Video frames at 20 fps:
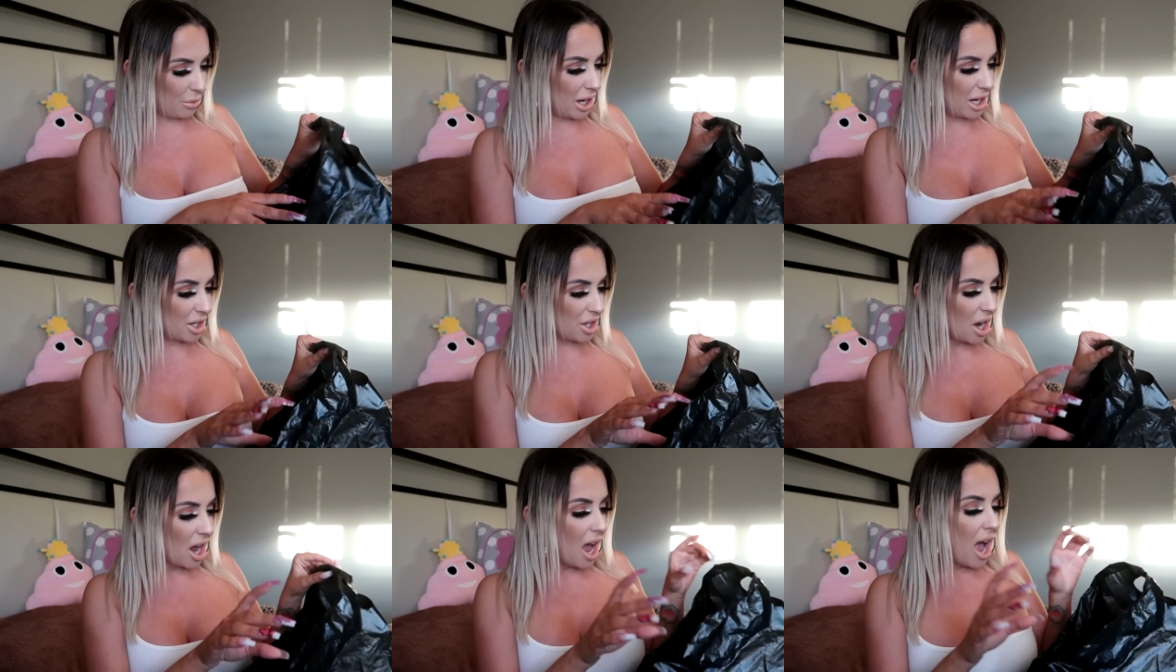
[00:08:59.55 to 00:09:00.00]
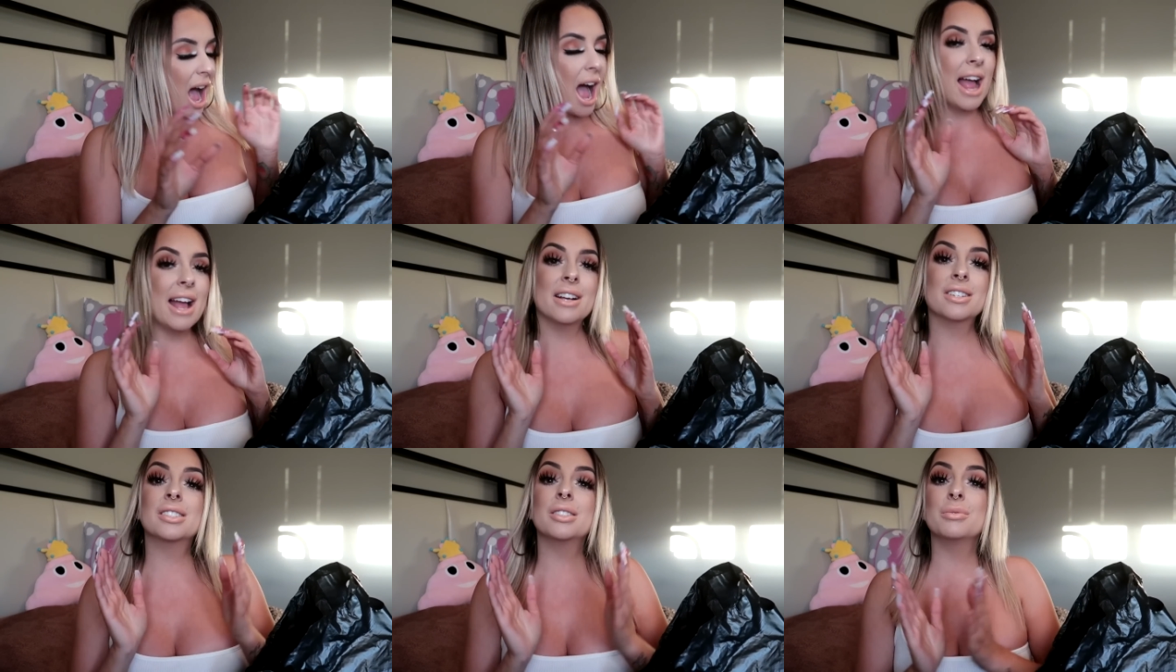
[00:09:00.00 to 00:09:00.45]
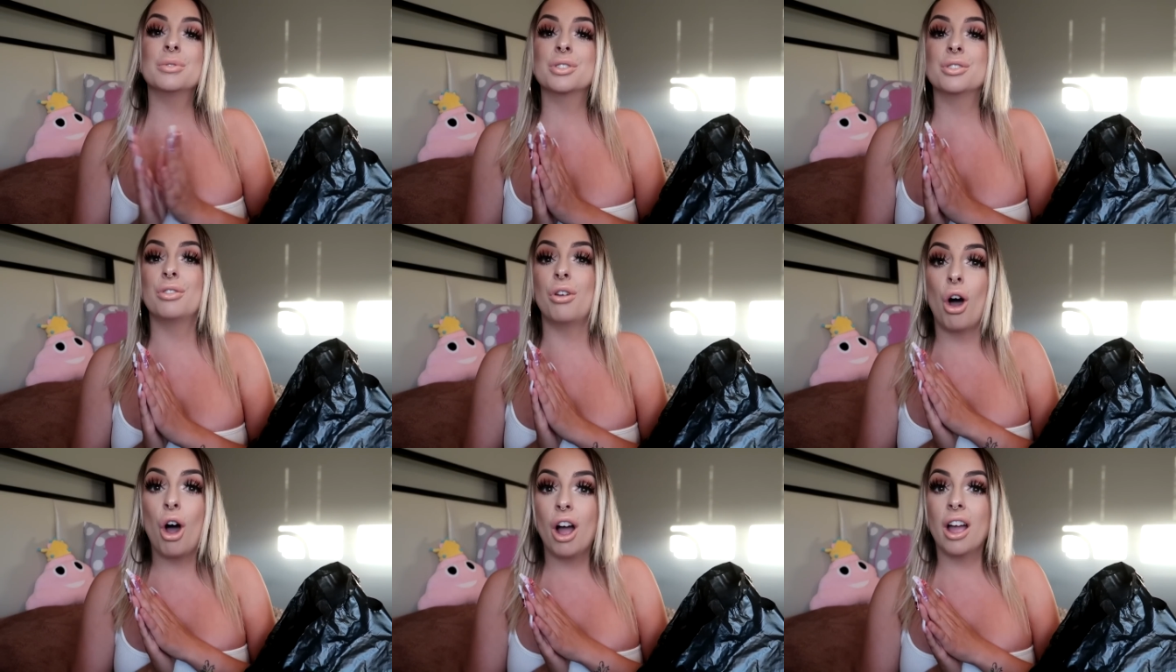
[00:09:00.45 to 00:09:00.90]
which I actually was
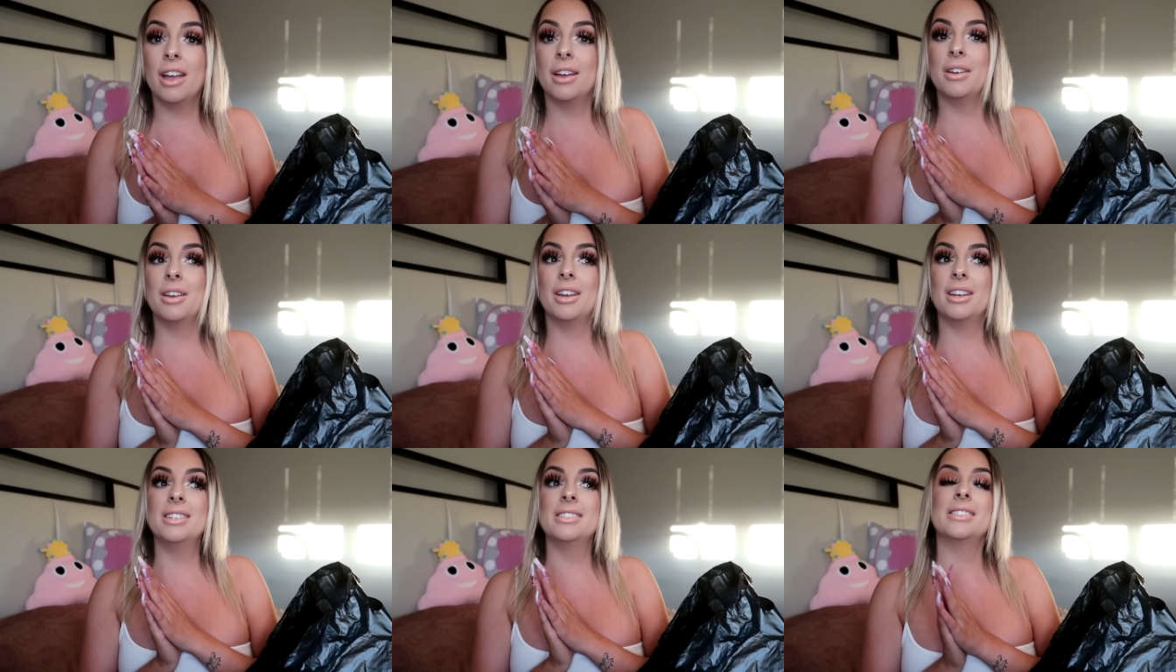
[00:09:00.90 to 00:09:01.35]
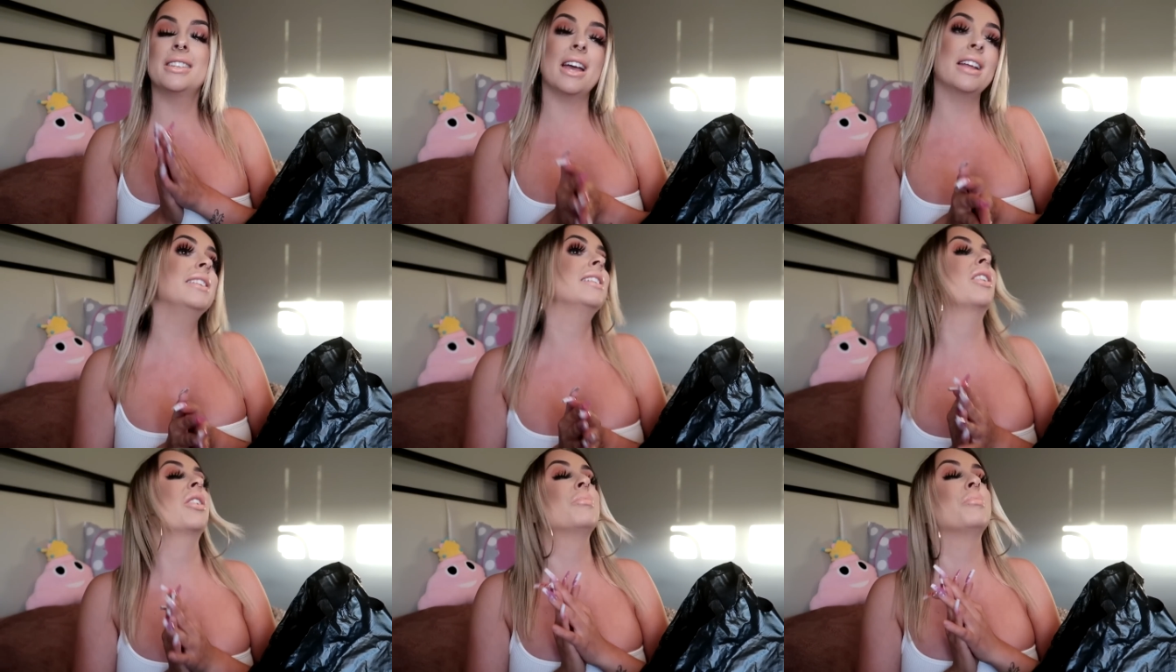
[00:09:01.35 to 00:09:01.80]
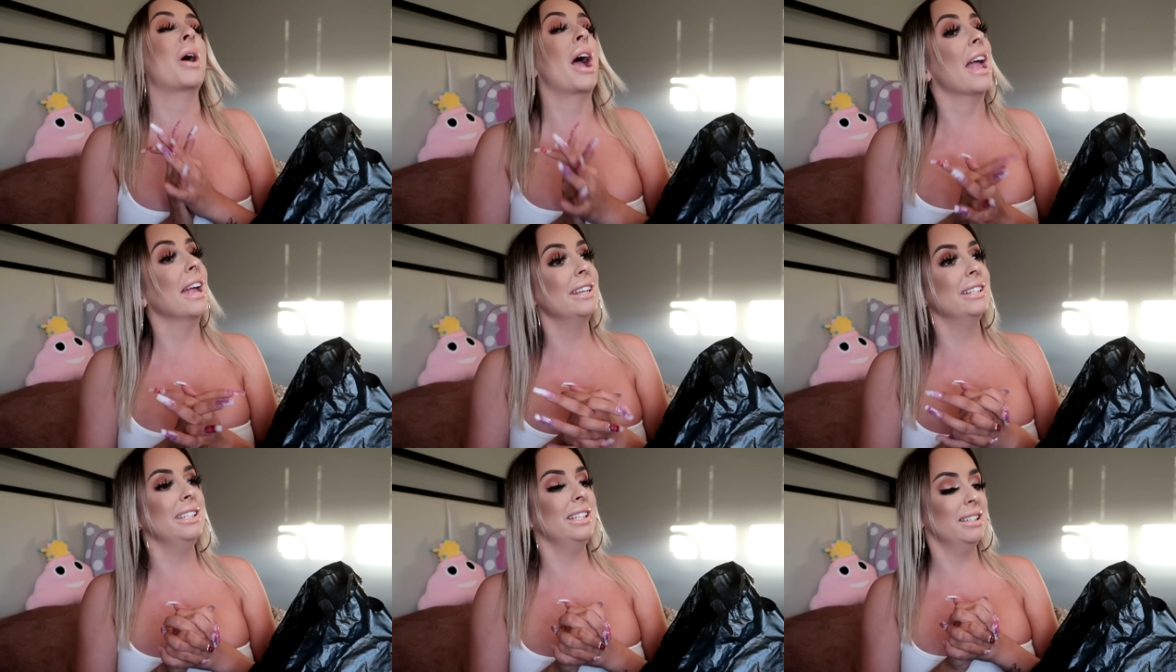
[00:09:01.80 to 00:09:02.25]
not intending on
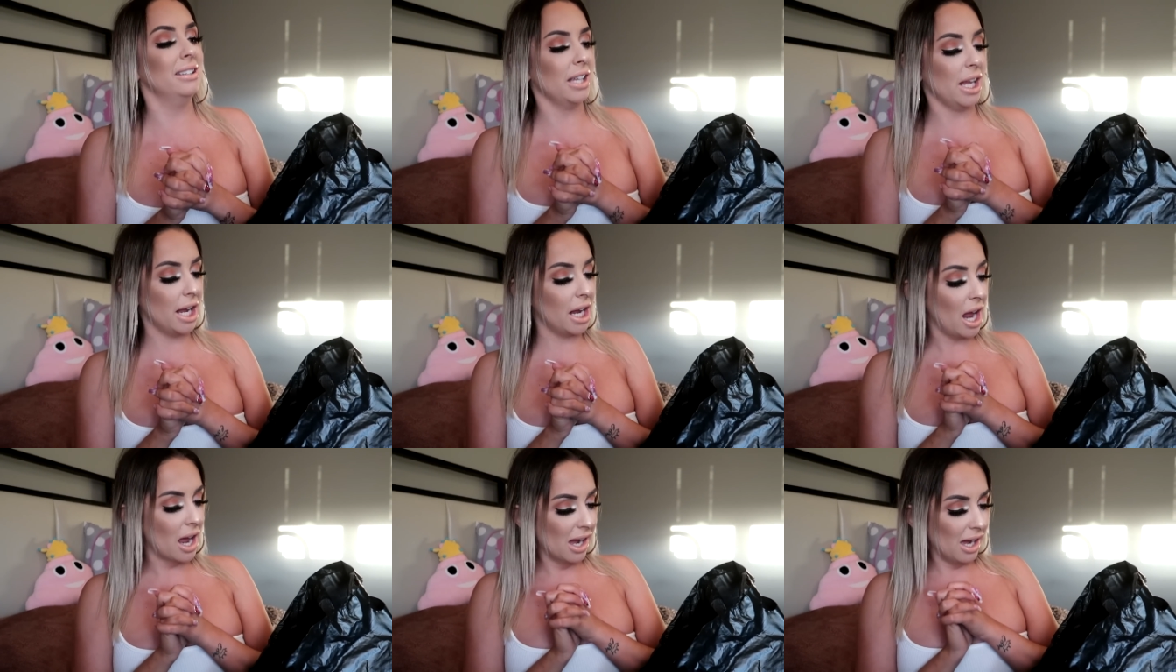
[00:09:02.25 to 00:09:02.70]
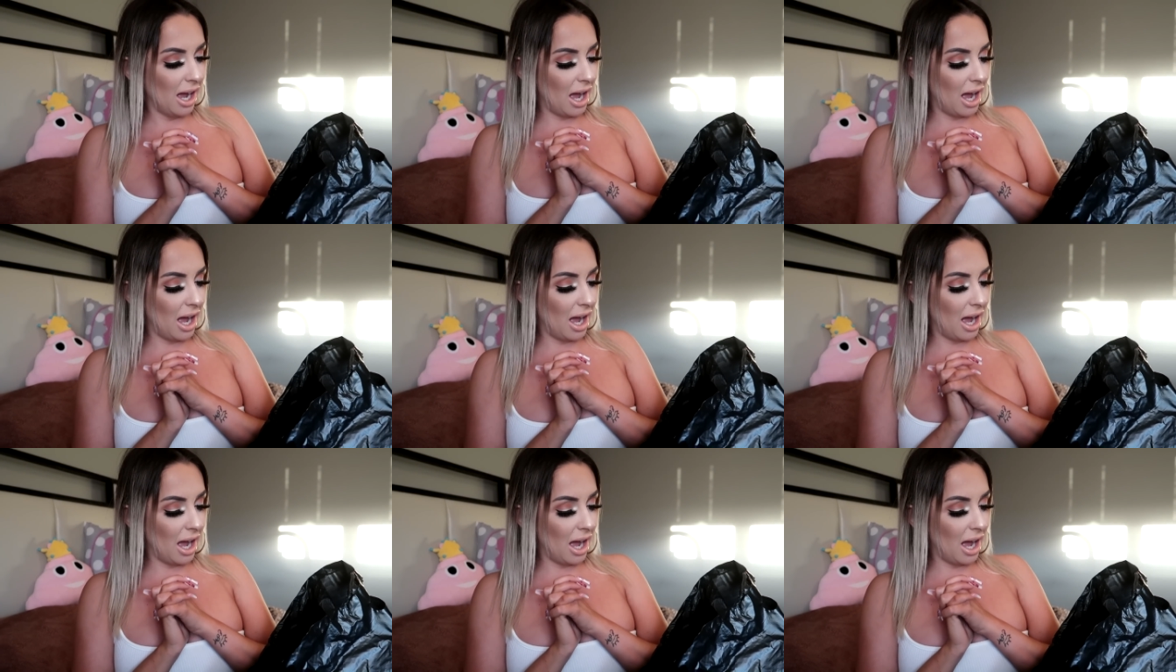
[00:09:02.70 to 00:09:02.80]
buying anything.